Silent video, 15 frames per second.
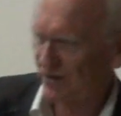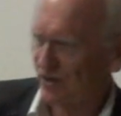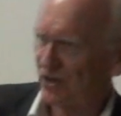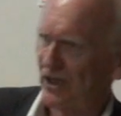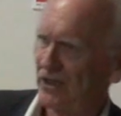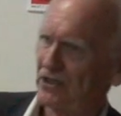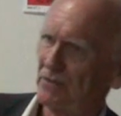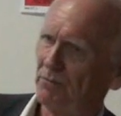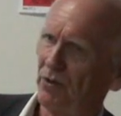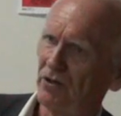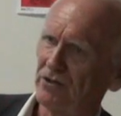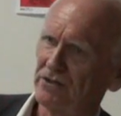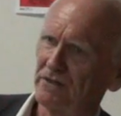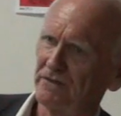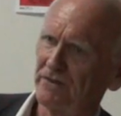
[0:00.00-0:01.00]
can change the
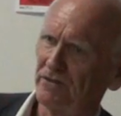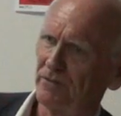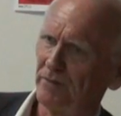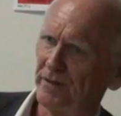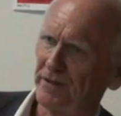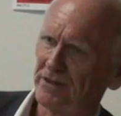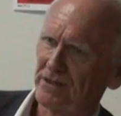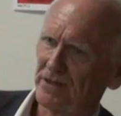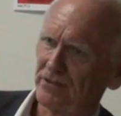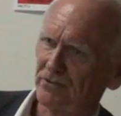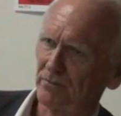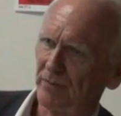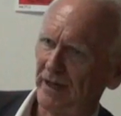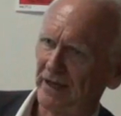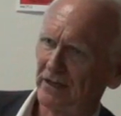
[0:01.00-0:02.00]
policy of the European
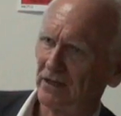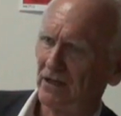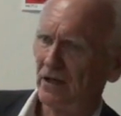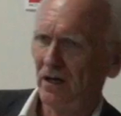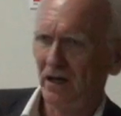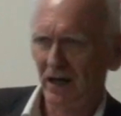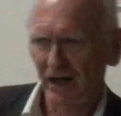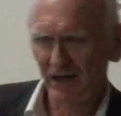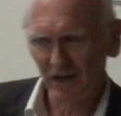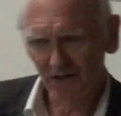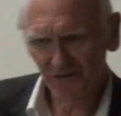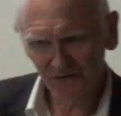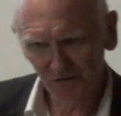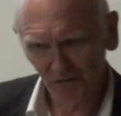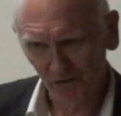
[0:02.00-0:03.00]
Central Bank,
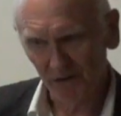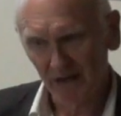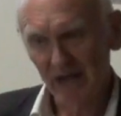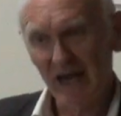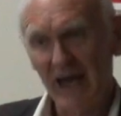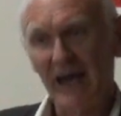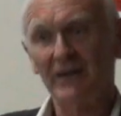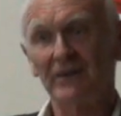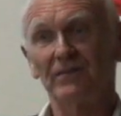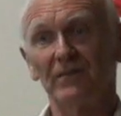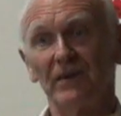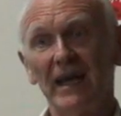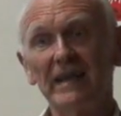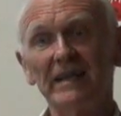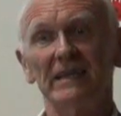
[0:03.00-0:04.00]
and so on. And
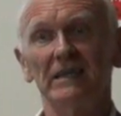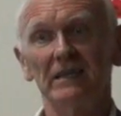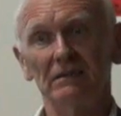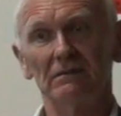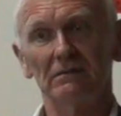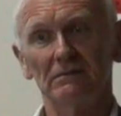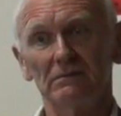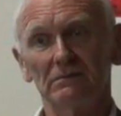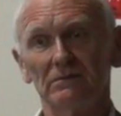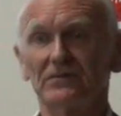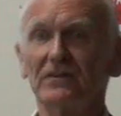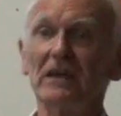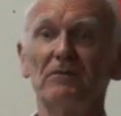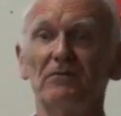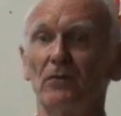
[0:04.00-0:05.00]
for any,
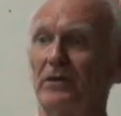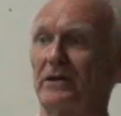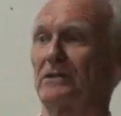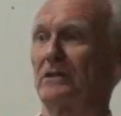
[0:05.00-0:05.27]
say, for